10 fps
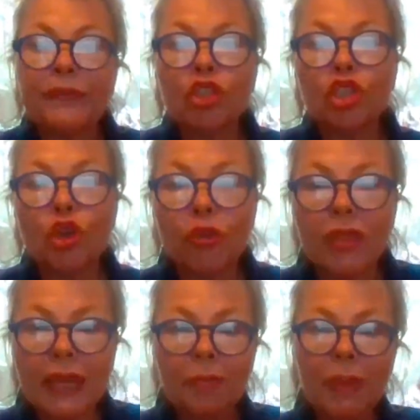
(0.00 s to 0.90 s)
So
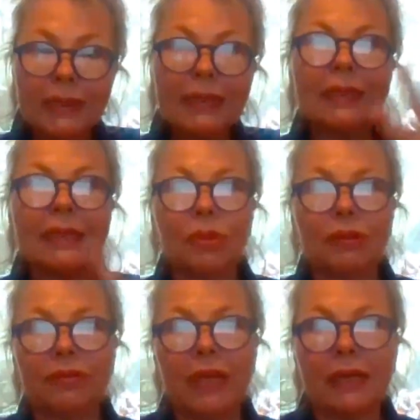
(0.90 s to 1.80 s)
they basically
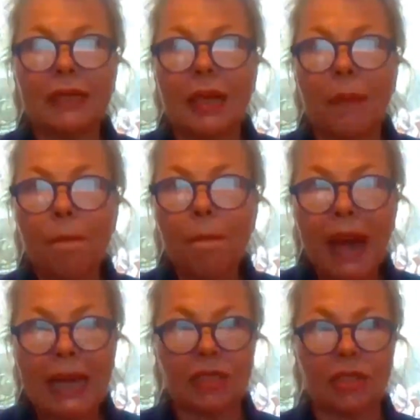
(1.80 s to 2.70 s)
reflect
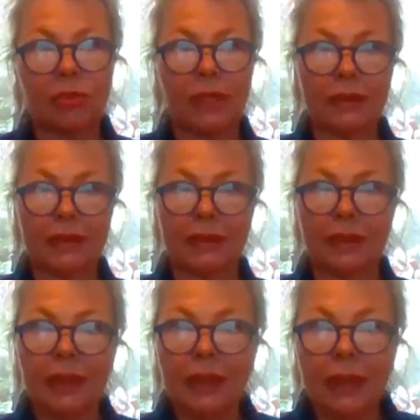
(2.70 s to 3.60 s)
back to us.
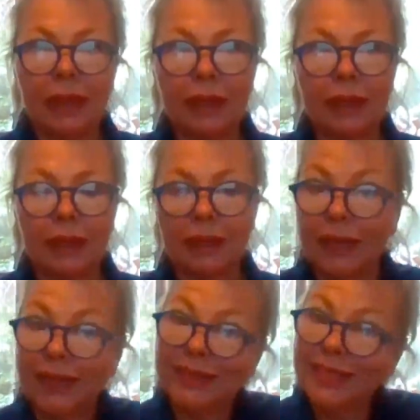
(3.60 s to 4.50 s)

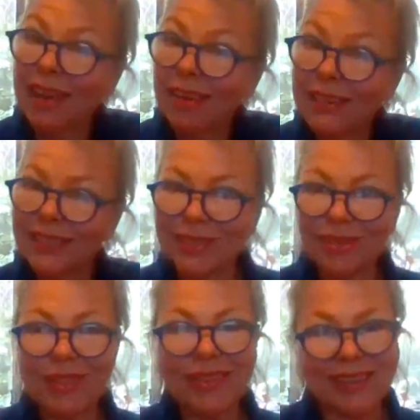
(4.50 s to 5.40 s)
They can scare us
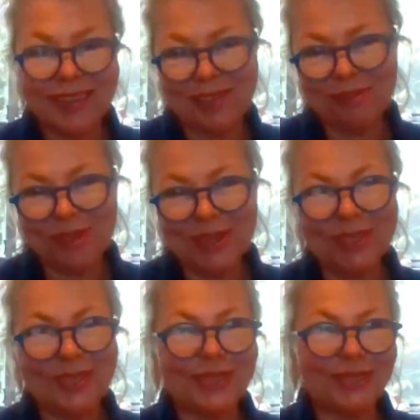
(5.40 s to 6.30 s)
or they can comfort
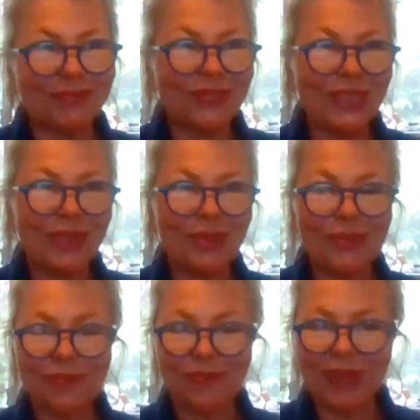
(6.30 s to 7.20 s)
us, you
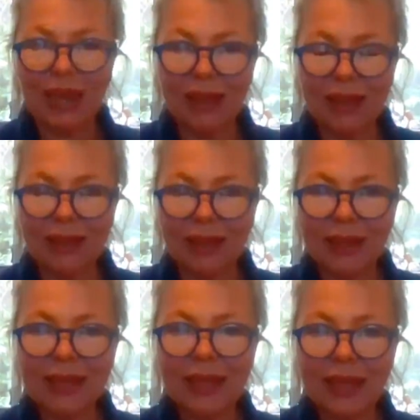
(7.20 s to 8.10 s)
know.
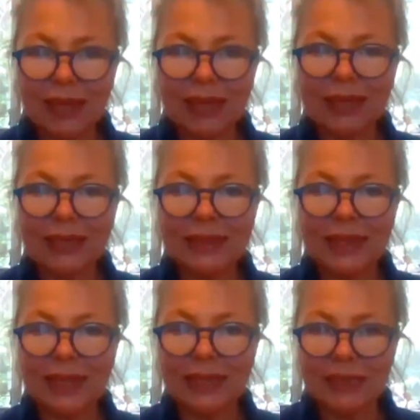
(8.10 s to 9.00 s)
I had
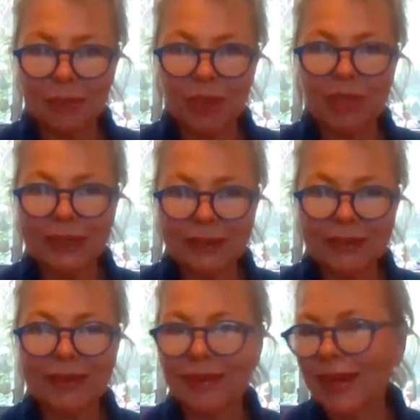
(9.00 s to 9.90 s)
an
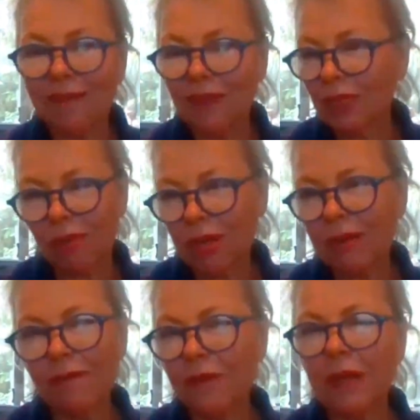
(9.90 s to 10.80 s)
experience that I haven't thought
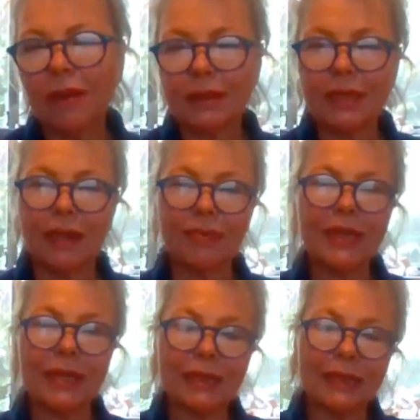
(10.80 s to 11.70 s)
of for a long time
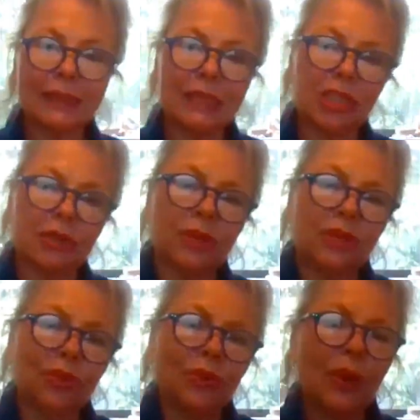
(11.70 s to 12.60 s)
that I'd like to share
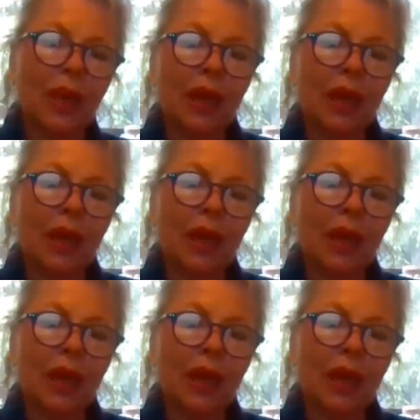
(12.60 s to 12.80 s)
with you.